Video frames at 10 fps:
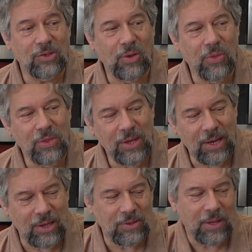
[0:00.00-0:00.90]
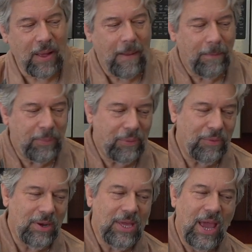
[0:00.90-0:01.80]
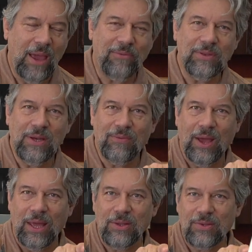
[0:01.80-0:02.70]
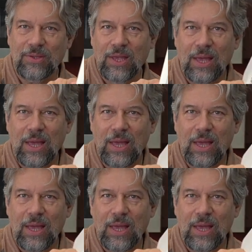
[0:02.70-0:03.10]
So this pretty hefty device